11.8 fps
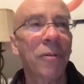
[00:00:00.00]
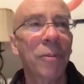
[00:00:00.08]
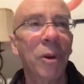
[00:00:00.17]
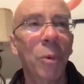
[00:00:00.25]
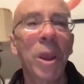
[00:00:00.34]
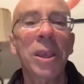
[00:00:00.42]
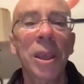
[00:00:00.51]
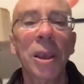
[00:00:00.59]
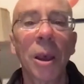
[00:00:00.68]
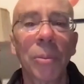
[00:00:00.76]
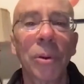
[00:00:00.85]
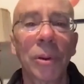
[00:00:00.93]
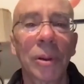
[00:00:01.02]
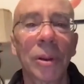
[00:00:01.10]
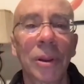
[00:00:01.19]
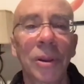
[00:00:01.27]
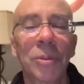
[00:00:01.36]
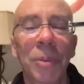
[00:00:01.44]
waking up,
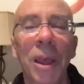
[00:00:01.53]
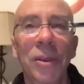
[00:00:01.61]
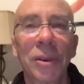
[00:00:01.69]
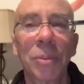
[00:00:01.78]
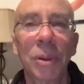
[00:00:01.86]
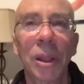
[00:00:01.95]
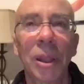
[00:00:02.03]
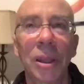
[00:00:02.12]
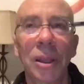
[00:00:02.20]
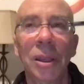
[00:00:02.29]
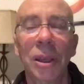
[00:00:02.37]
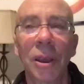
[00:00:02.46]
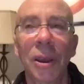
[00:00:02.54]
this possibility